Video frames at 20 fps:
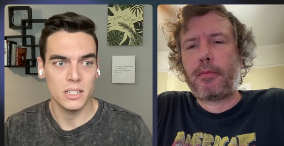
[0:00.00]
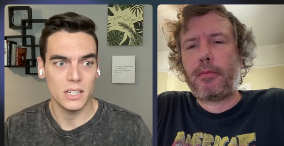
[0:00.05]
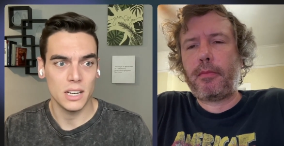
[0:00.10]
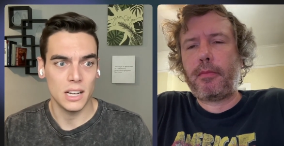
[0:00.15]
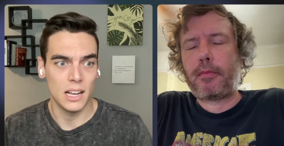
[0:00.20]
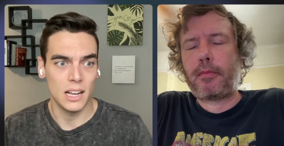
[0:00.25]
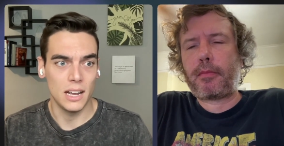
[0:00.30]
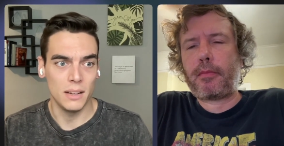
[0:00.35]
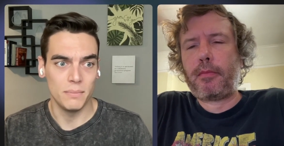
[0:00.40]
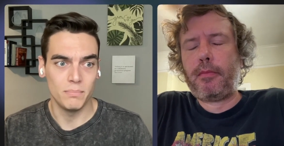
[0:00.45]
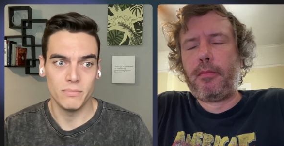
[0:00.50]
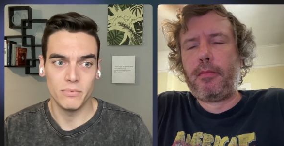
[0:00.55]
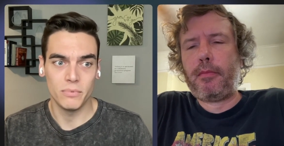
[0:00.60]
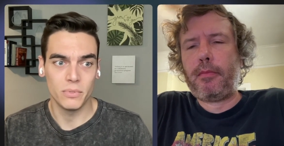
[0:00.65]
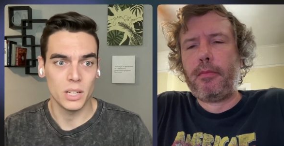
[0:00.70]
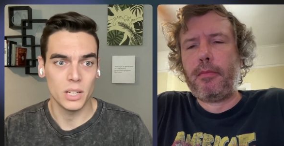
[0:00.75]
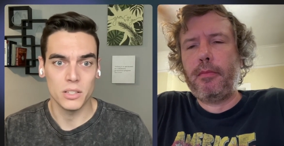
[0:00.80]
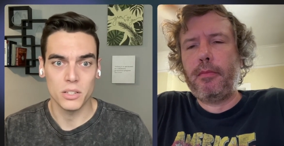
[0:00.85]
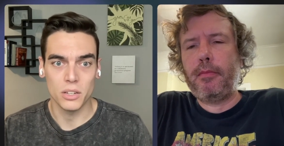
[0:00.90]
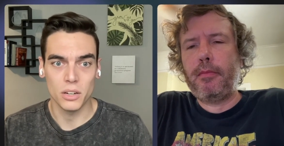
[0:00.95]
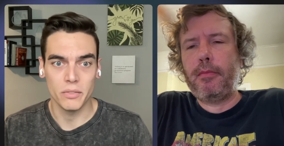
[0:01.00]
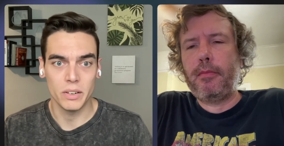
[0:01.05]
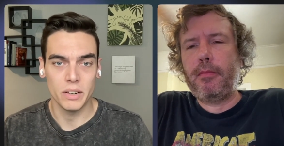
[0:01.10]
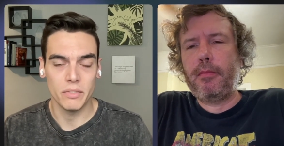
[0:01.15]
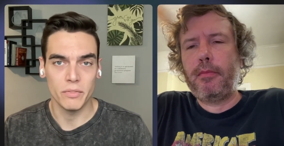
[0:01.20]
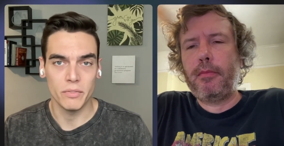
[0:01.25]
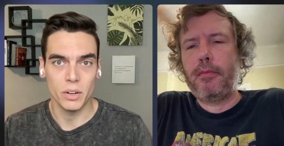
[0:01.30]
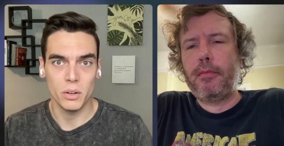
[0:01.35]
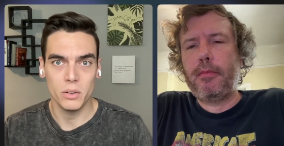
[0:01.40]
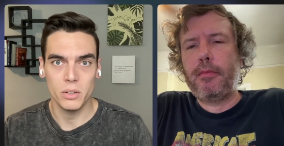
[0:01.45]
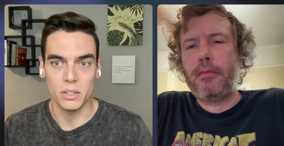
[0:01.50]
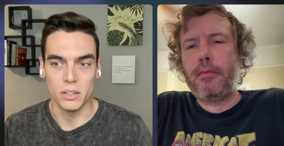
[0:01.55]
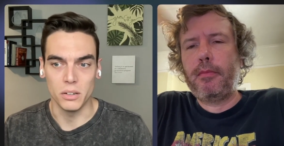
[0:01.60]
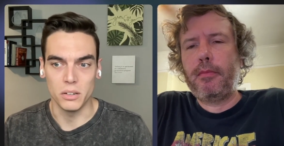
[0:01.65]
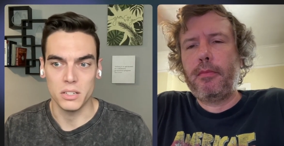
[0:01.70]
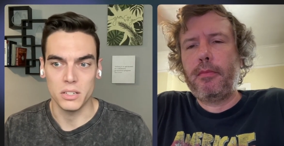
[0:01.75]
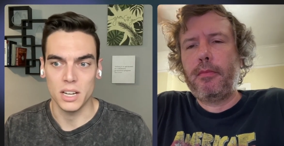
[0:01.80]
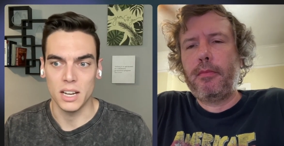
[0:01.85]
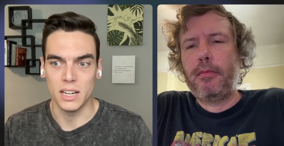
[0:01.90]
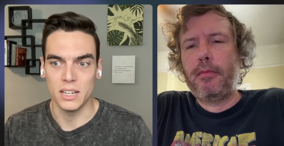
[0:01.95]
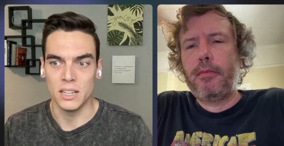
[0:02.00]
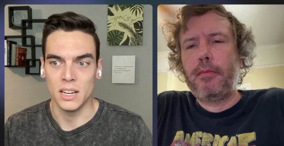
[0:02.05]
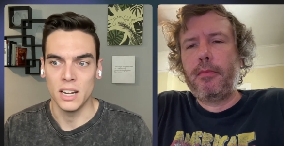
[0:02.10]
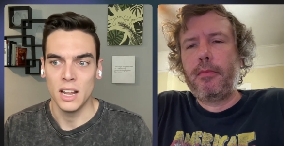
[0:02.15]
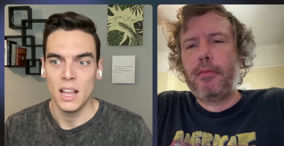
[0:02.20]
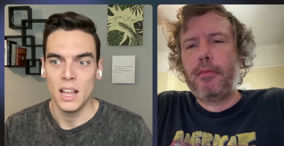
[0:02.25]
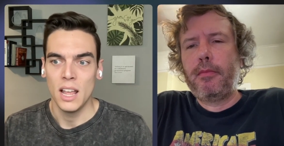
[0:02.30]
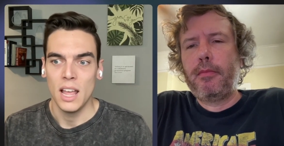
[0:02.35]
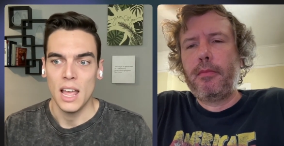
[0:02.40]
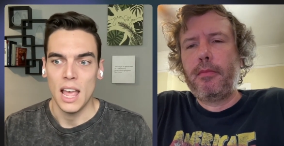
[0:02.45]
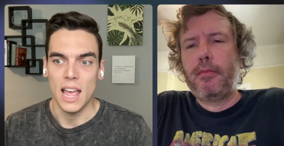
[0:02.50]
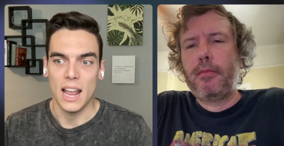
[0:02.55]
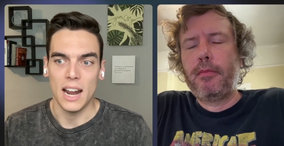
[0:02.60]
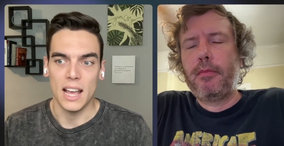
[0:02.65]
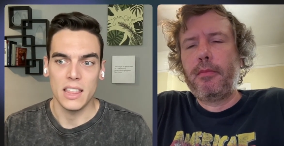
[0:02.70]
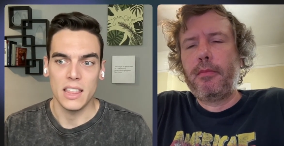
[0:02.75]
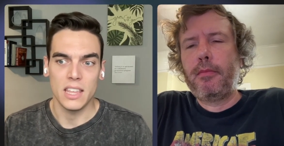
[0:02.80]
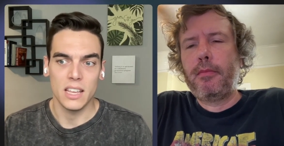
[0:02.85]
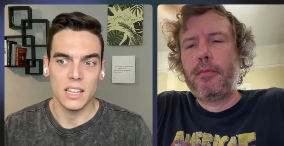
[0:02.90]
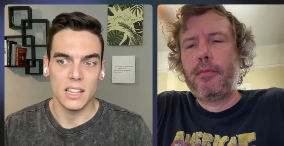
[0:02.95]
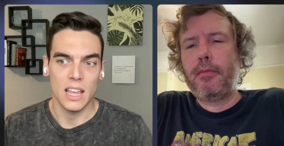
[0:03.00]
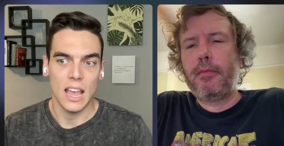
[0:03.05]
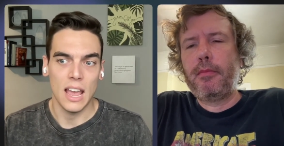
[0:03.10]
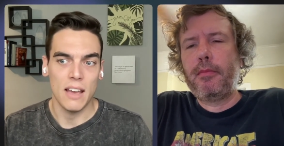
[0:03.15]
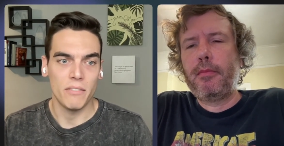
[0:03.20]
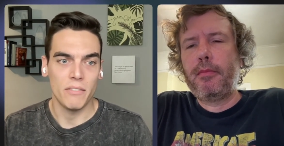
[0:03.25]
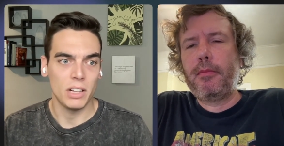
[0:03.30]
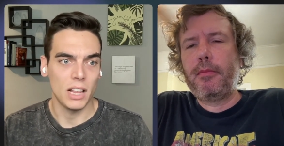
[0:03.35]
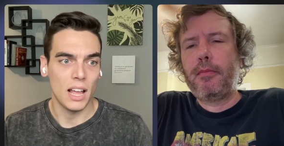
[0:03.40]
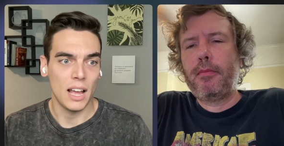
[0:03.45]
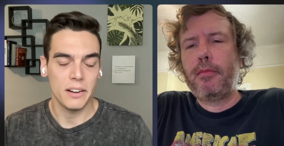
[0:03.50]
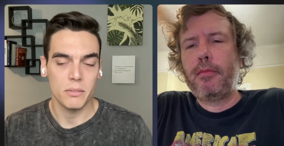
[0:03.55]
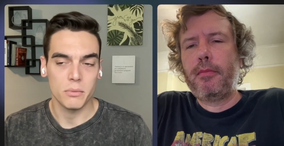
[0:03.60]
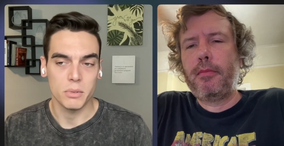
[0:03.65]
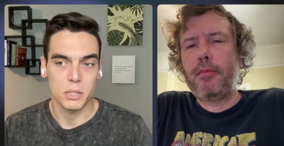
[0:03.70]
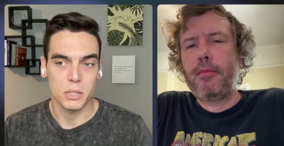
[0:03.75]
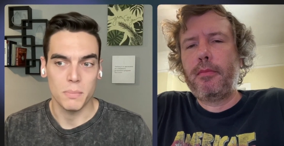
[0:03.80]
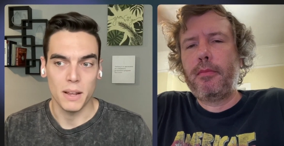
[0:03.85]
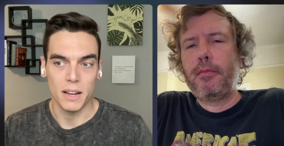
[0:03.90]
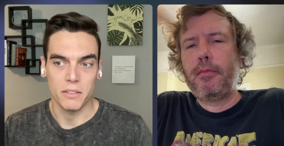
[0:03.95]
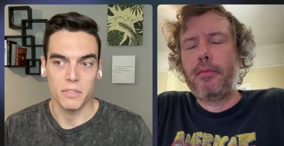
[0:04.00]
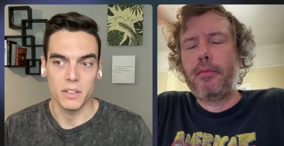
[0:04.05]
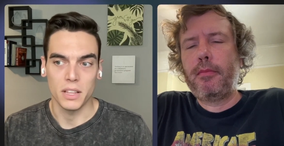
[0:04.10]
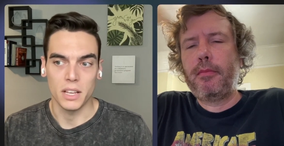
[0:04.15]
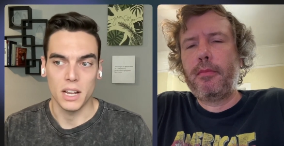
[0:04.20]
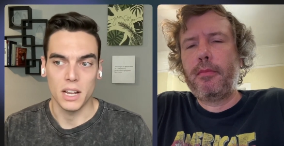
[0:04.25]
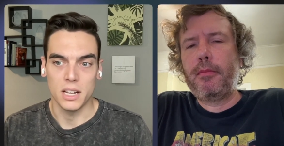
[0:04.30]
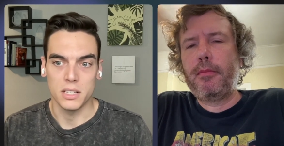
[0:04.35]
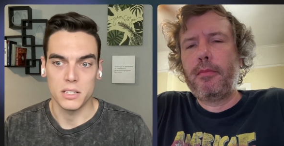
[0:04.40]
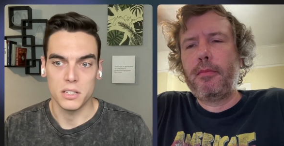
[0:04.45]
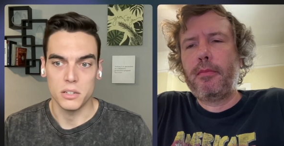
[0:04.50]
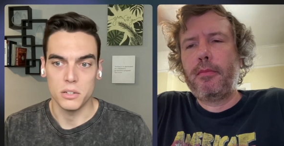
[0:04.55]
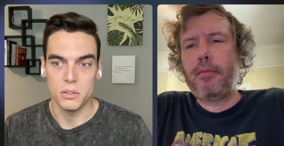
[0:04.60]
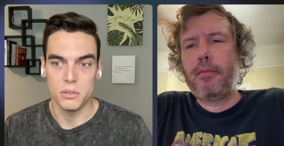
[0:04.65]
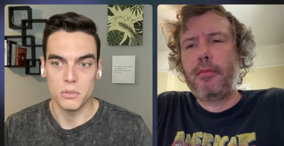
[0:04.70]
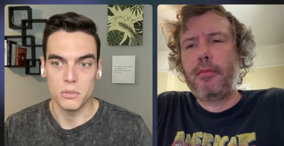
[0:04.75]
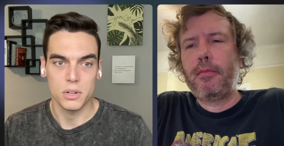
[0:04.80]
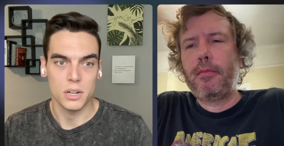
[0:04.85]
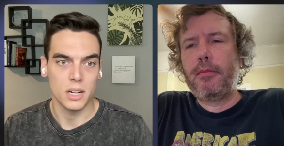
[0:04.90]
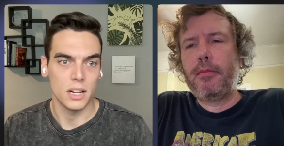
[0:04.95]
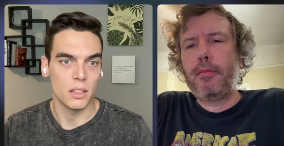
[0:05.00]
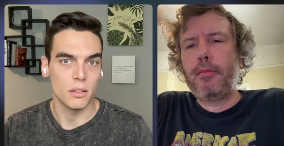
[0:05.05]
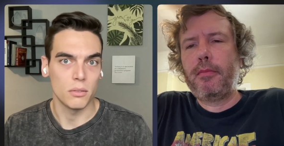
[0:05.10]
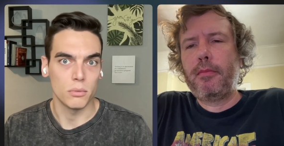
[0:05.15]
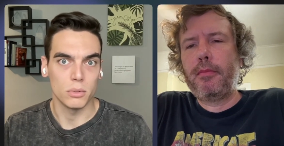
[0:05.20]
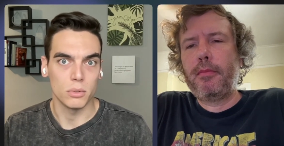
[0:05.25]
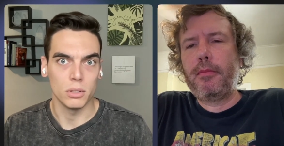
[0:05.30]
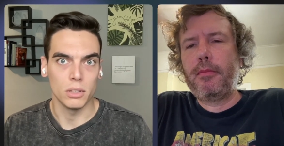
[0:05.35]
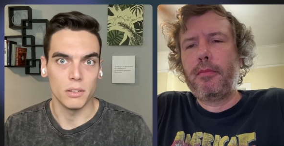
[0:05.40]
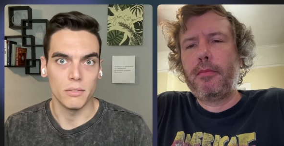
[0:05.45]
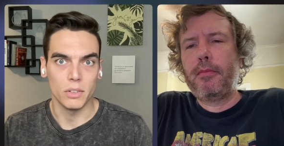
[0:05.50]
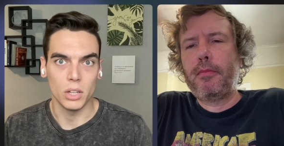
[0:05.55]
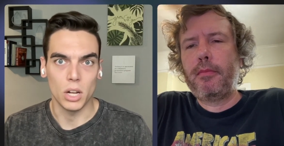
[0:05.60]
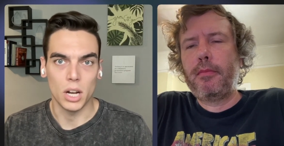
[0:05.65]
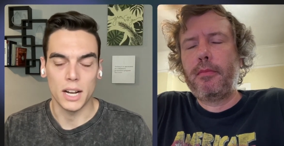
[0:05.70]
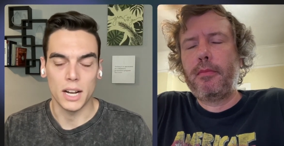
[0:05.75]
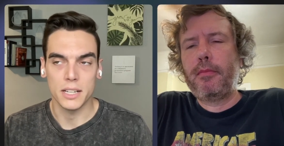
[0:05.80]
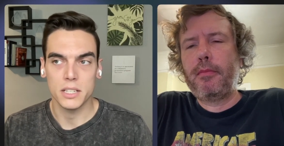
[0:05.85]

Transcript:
Speaker 1: uh, conservative voters and and I think they have a lot of respect for the Constitution and the rule of law.